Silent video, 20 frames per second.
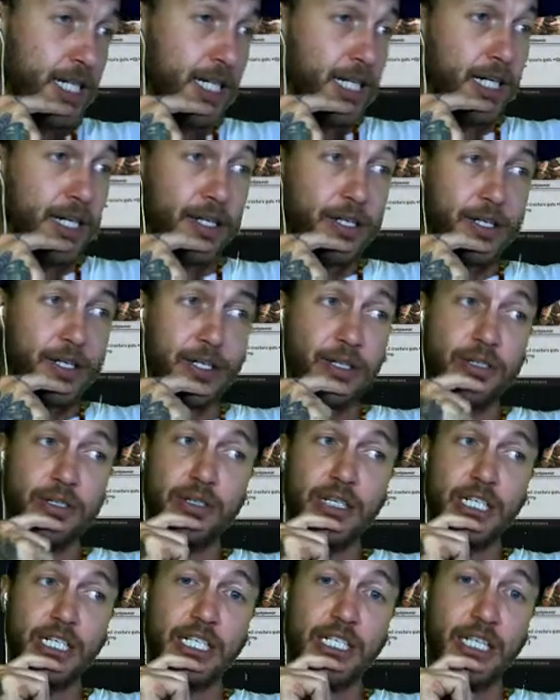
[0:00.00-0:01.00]
Turn
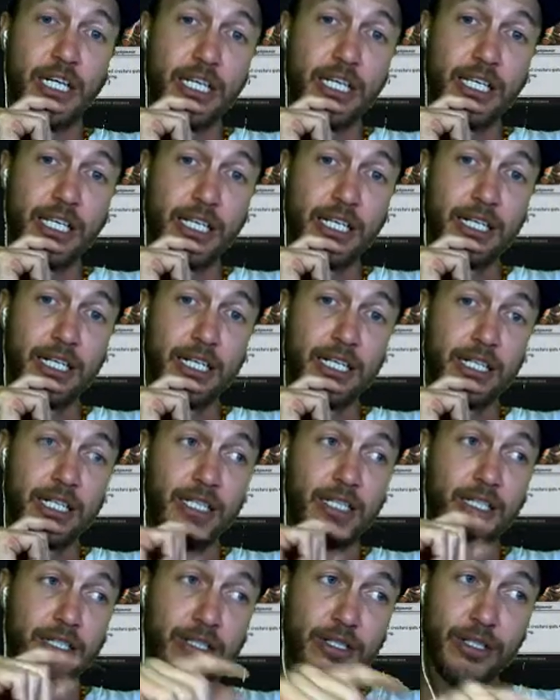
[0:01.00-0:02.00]
3 Shahili,
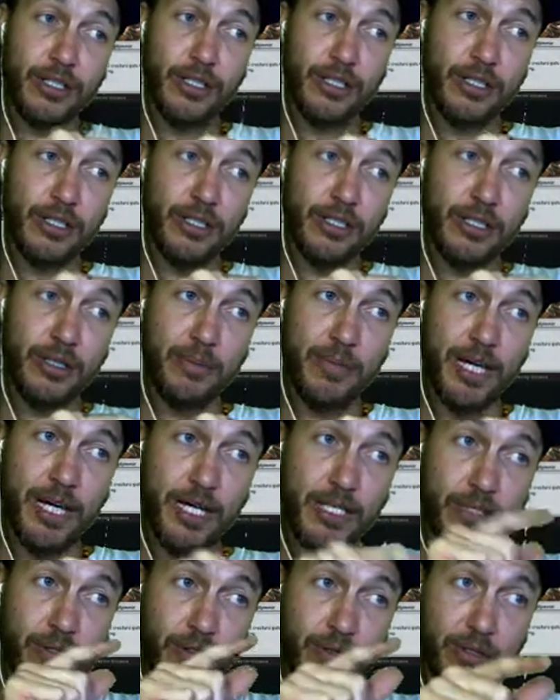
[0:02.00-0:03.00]
turn the
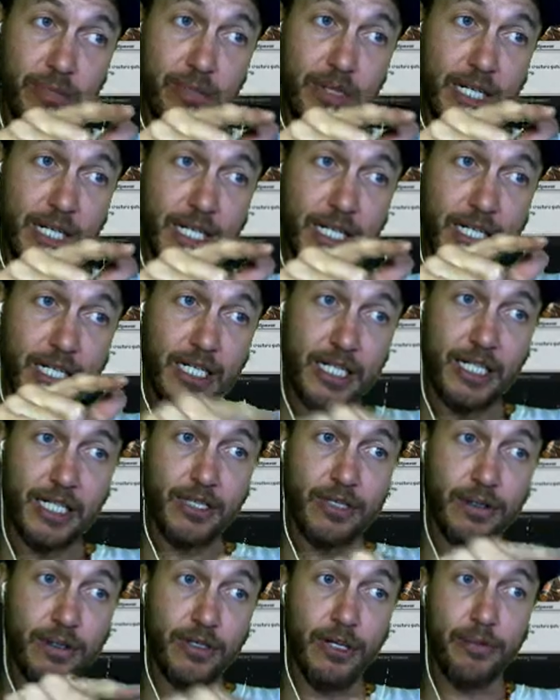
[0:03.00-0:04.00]
mask or the blade
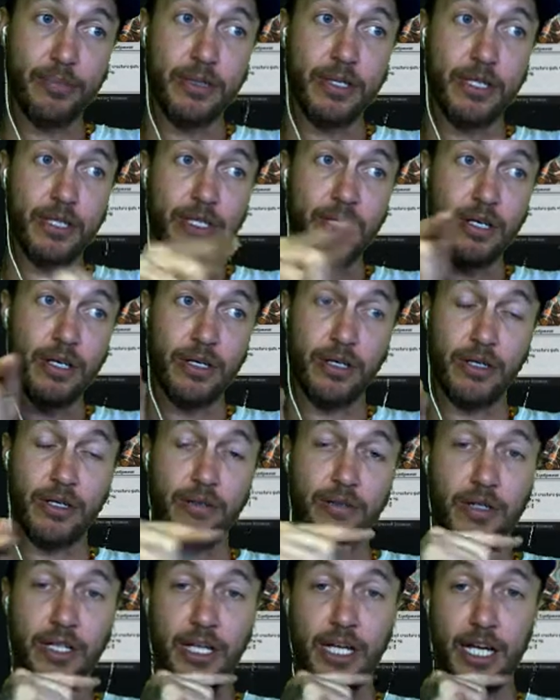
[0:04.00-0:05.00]
into a copy
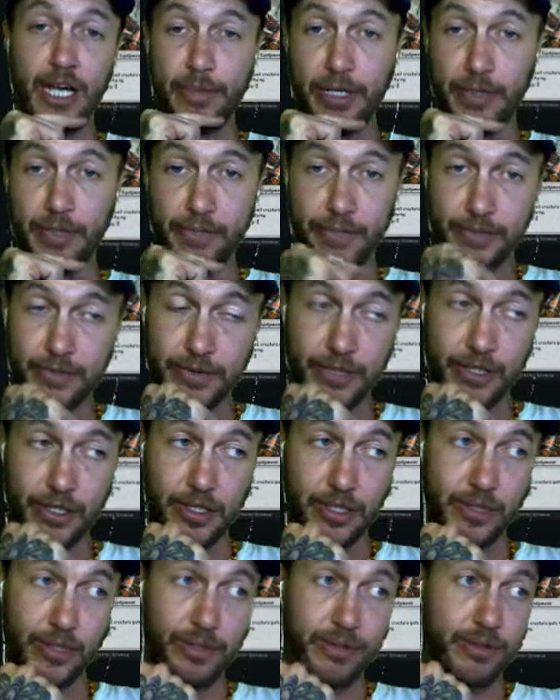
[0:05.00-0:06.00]
of the hammer.
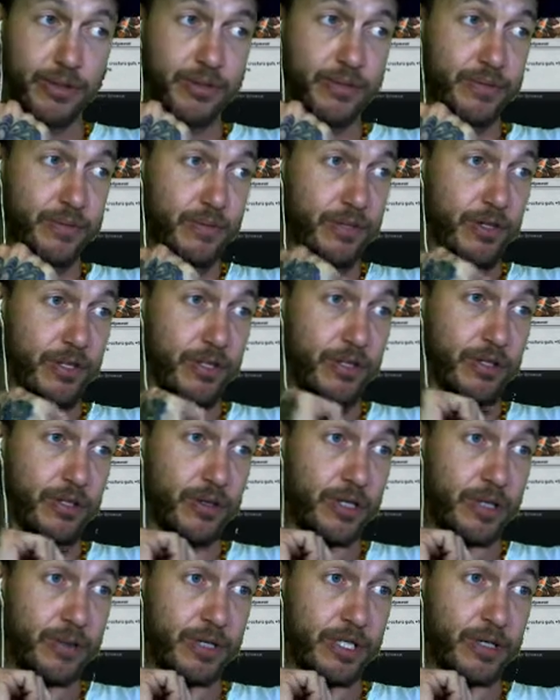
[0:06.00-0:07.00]
So turn
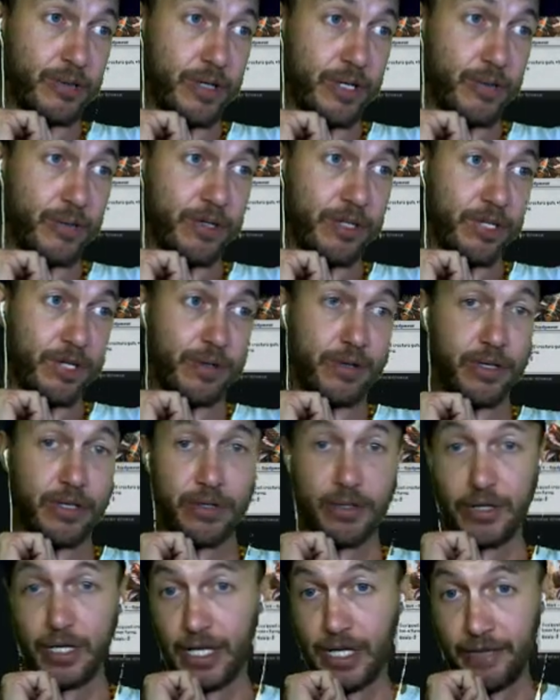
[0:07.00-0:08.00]
3 we swing with either
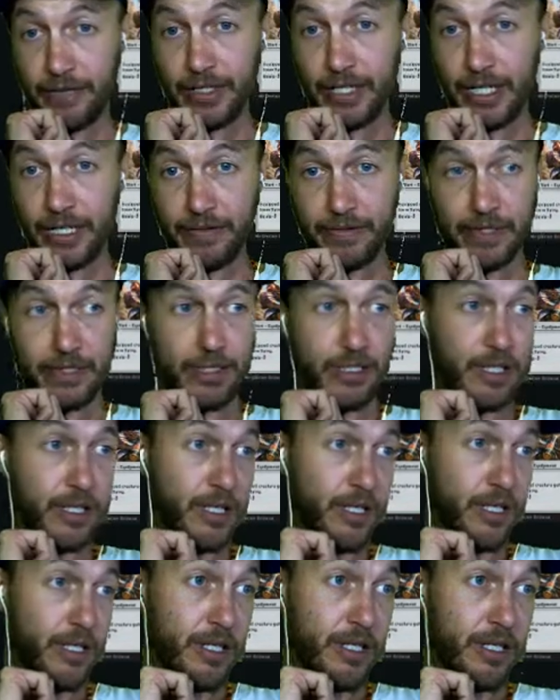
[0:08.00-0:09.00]
11-11
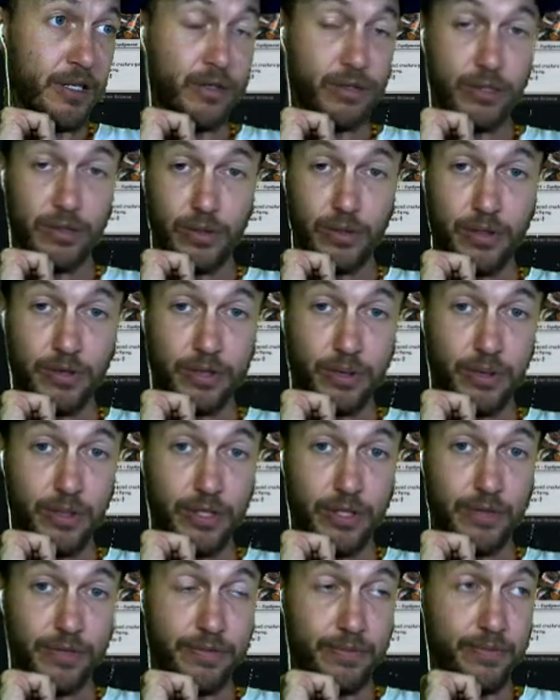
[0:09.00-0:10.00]
or
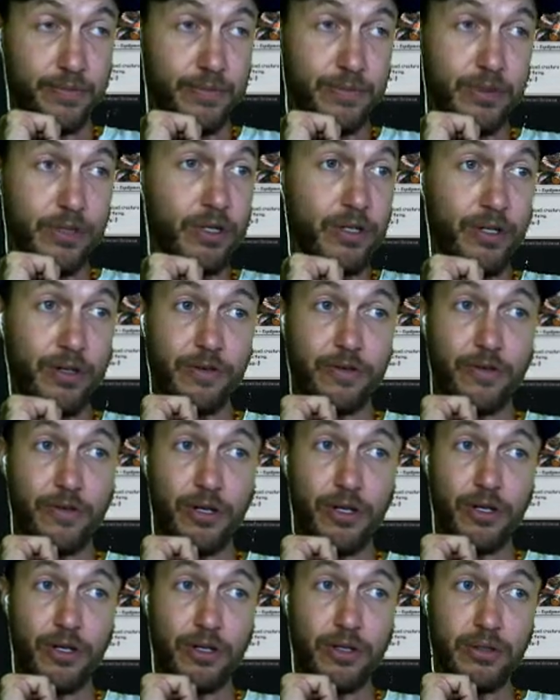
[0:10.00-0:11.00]
12-12. Turn
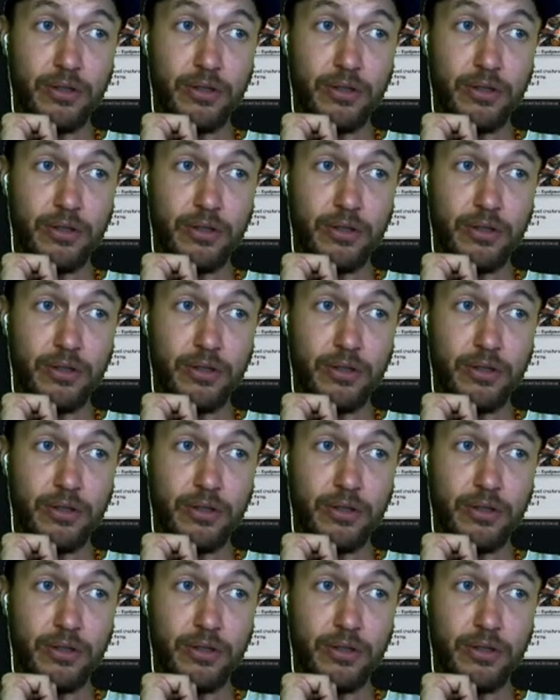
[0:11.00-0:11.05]
4